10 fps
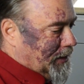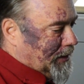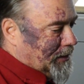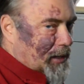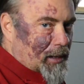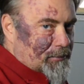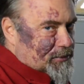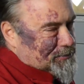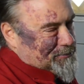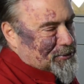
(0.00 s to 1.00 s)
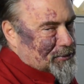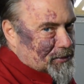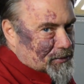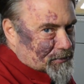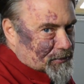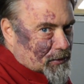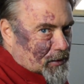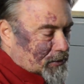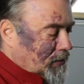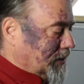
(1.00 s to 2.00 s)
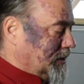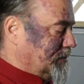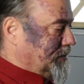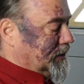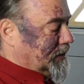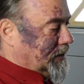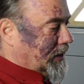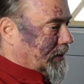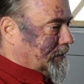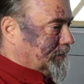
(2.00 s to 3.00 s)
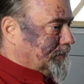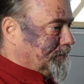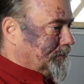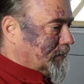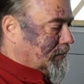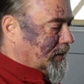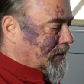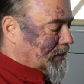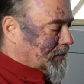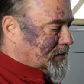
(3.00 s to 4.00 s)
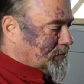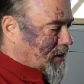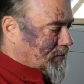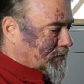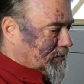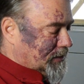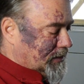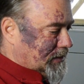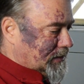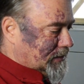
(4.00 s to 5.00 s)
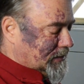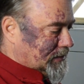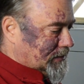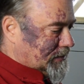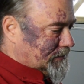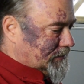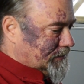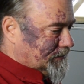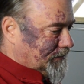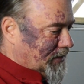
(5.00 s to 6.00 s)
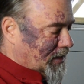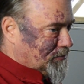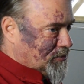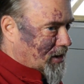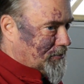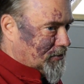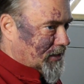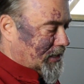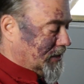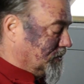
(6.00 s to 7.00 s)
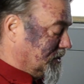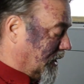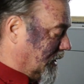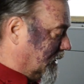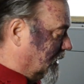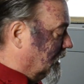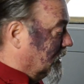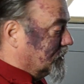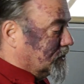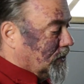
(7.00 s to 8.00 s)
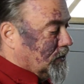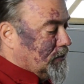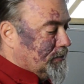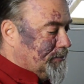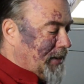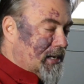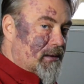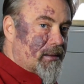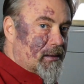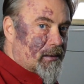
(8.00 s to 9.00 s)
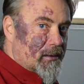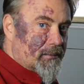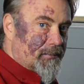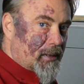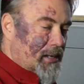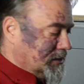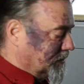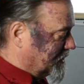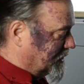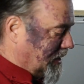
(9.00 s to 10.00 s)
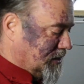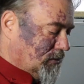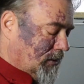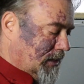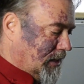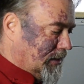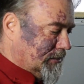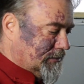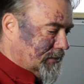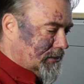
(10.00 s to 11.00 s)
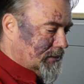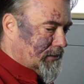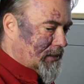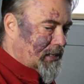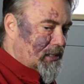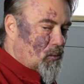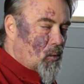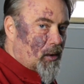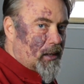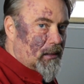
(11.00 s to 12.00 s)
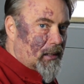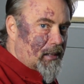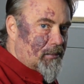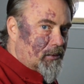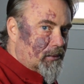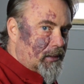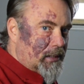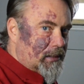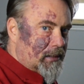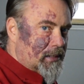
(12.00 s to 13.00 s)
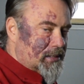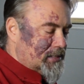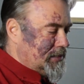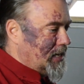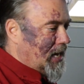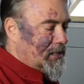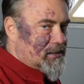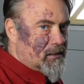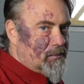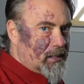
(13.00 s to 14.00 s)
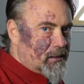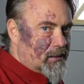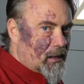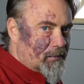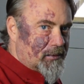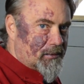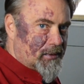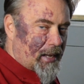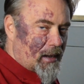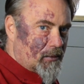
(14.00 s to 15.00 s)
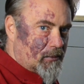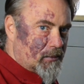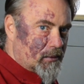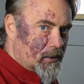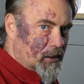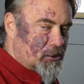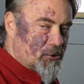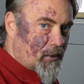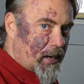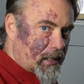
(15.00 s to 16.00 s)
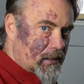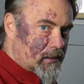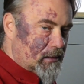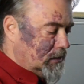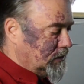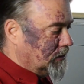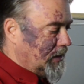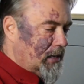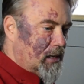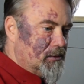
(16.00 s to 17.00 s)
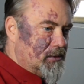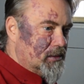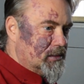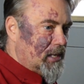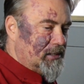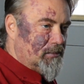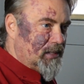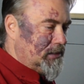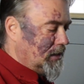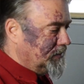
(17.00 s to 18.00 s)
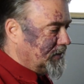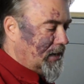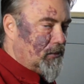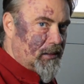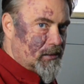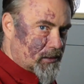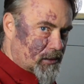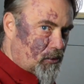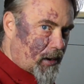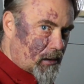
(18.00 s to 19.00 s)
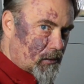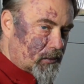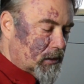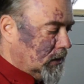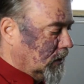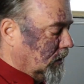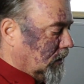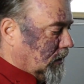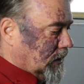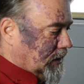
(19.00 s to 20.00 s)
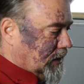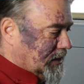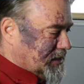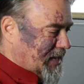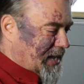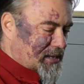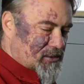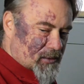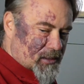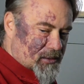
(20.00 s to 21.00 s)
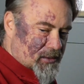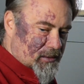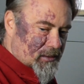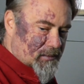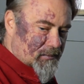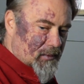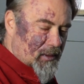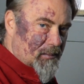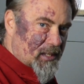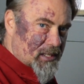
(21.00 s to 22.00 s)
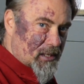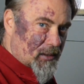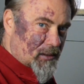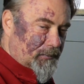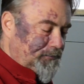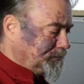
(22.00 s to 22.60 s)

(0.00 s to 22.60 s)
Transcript: and I'm sure you all know this, but it's probably not proper that I don't say it. So paint thinner, as it states right on, you know, any warning label, it is not to be dumped down a drain in your house. It's not to be dumped out into the ground. It is a hazardous material.